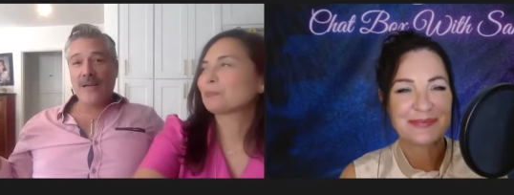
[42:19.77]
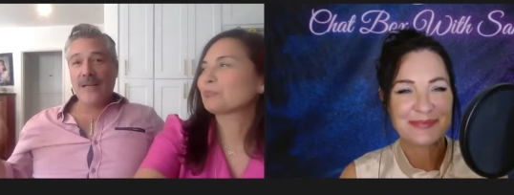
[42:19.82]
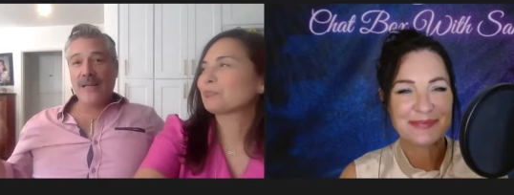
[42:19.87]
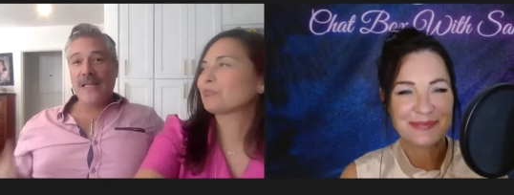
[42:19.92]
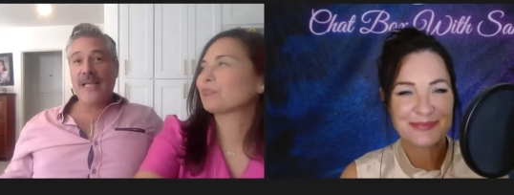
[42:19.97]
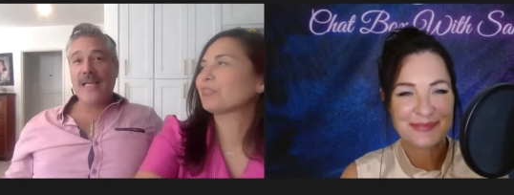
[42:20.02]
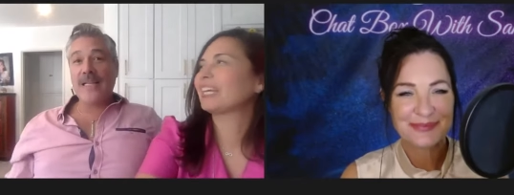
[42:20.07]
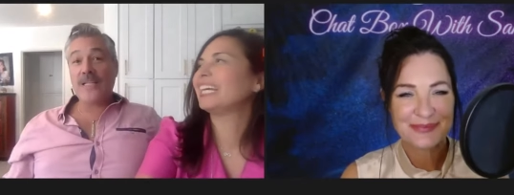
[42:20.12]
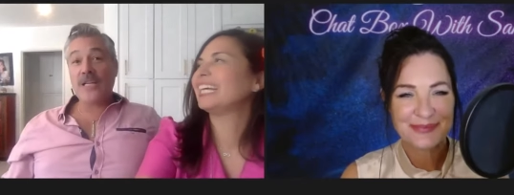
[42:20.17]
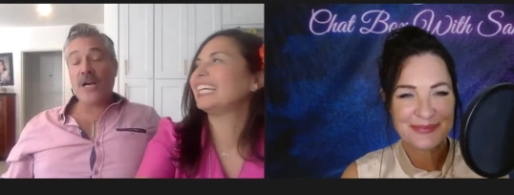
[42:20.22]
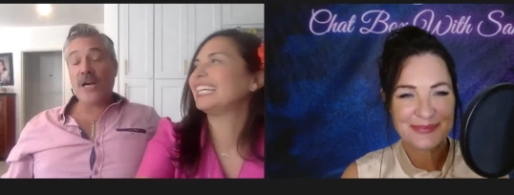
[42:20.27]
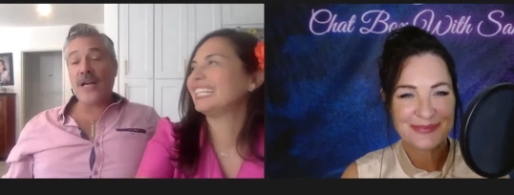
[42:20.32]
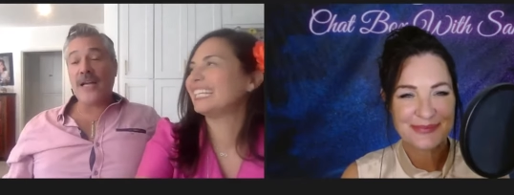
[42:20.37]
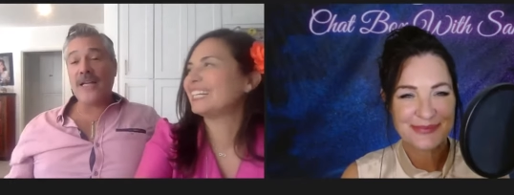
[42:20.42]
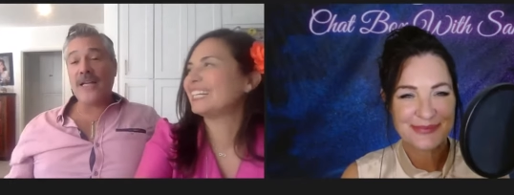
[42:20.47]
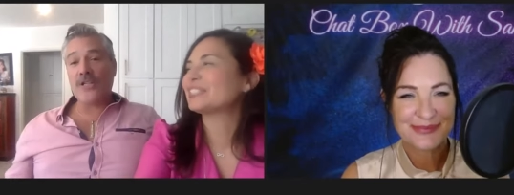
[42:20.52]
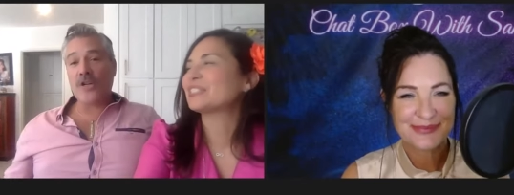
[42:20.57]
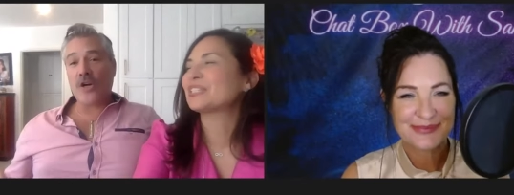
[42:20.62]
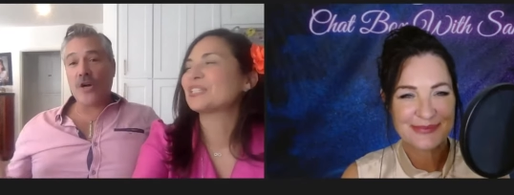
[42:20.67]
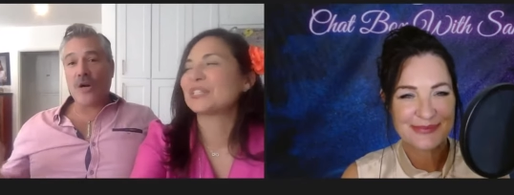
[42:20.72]
Speaker 1: He's a,
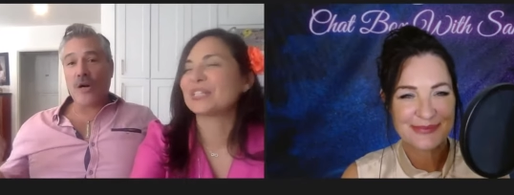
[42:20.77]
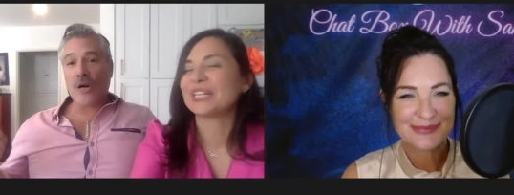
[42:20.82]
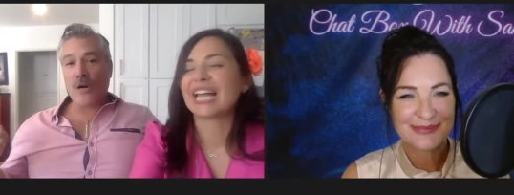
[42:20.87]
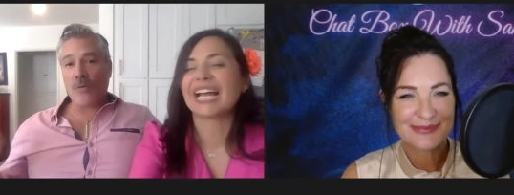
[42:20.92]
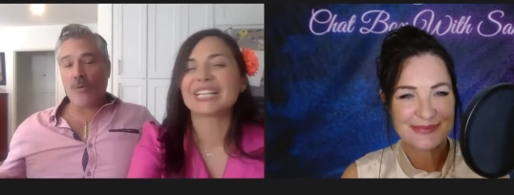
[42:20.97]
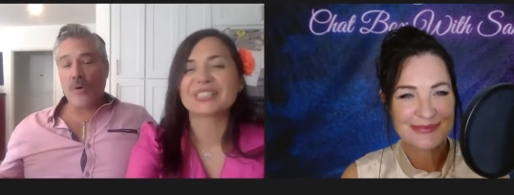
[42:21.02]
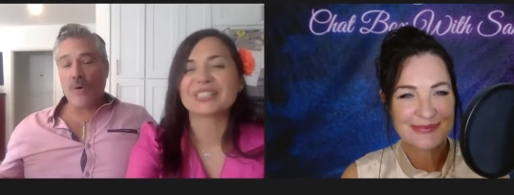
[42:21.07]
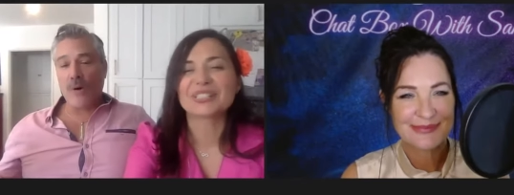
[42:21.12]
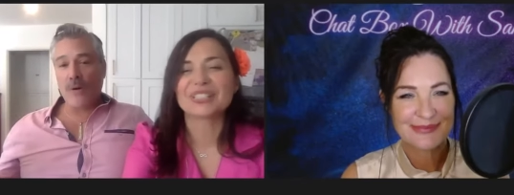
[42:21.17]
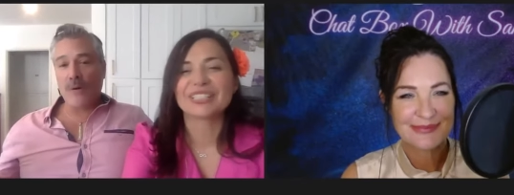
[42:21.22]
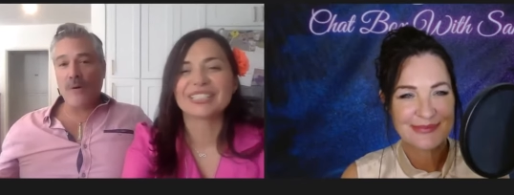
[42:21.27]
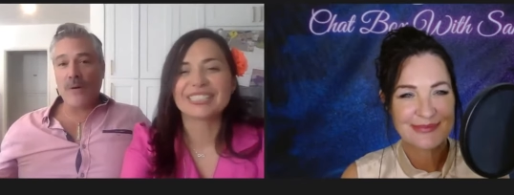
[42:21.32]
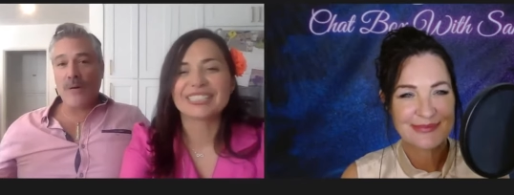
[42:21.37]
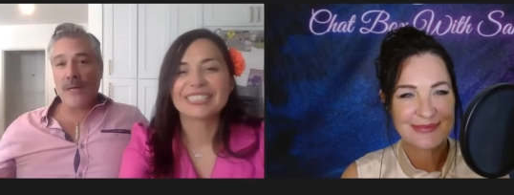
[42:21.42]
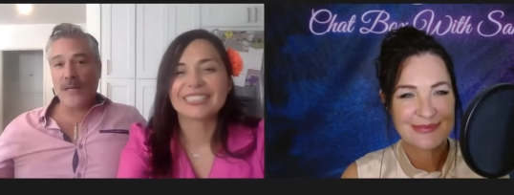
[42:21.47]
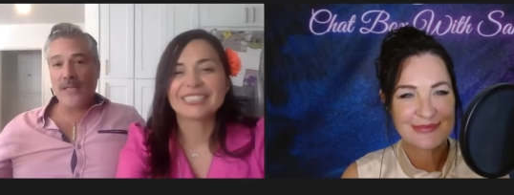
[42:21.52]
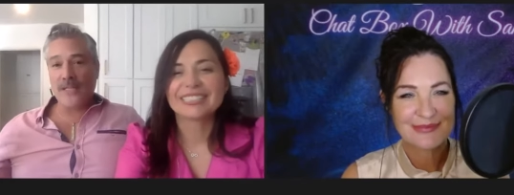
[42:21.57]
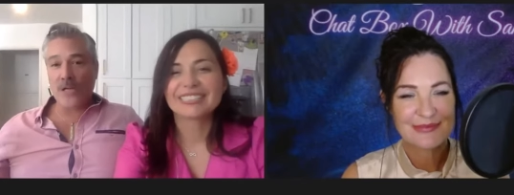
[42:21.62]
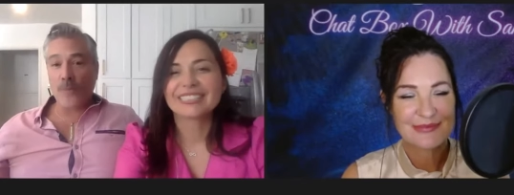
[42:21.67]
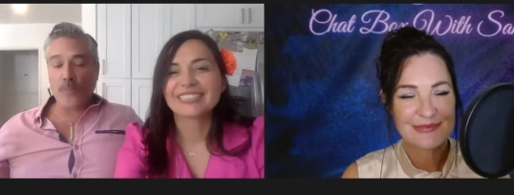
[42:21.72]
he's our one of
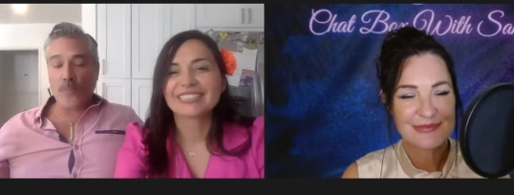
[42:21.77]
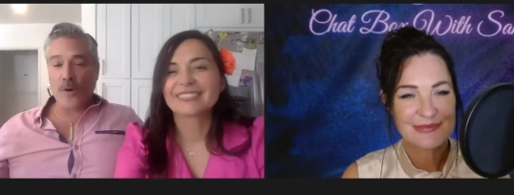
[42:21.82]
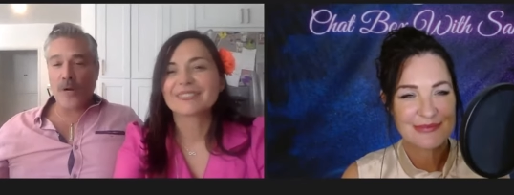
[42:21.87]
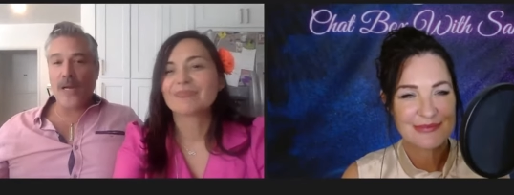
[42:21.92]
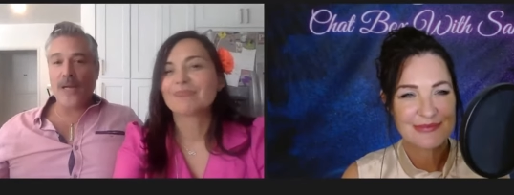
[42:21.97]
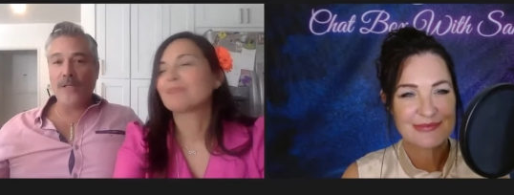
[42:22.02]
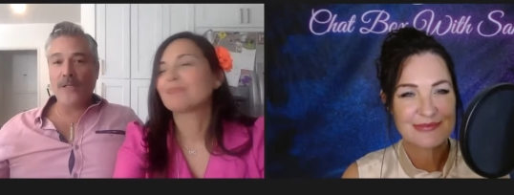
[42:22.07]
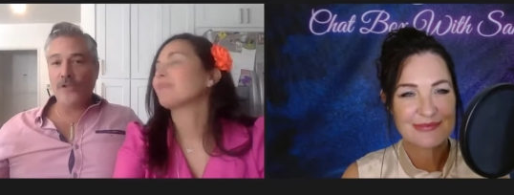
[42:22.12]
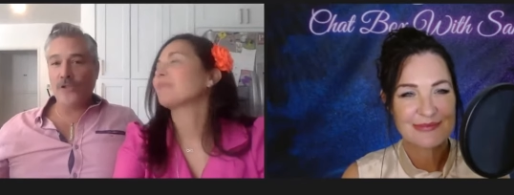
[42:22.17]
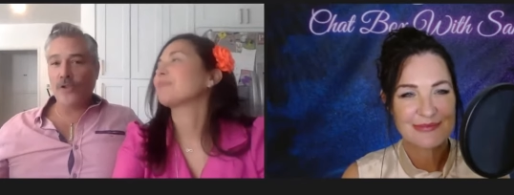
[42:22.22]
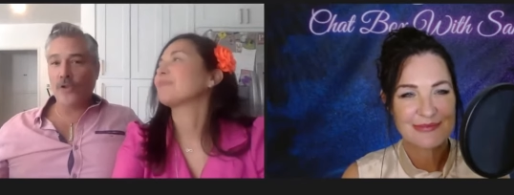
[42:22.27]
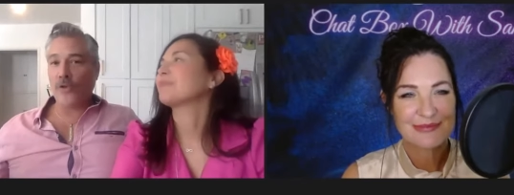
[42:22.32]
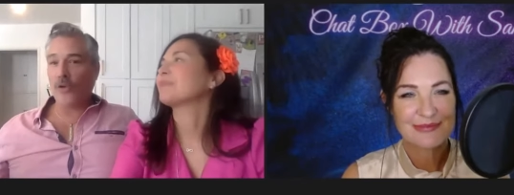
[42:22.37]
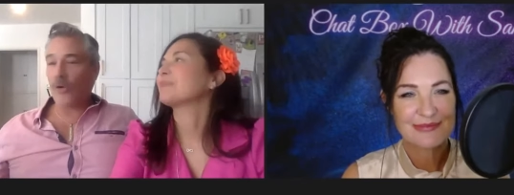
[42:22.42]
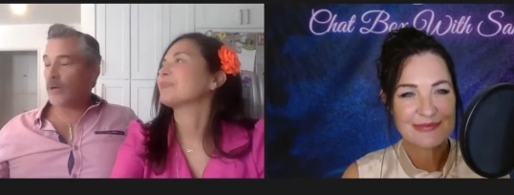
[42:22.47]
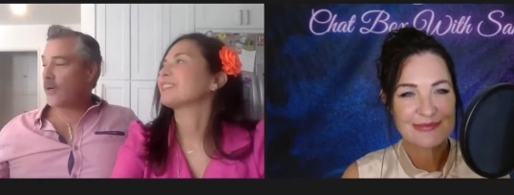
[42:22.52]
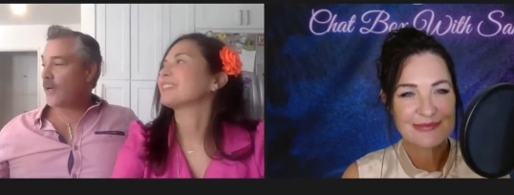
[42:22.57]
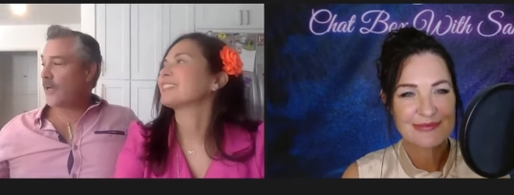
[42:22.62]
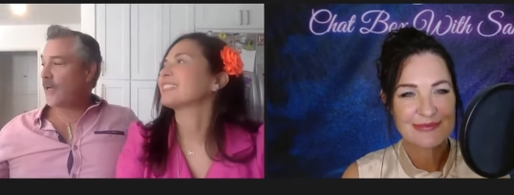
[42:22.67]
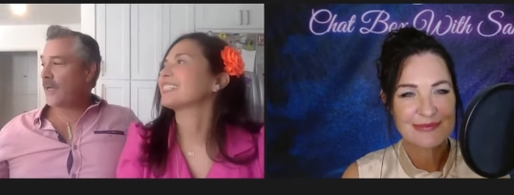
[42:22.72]
he's our pride and joy.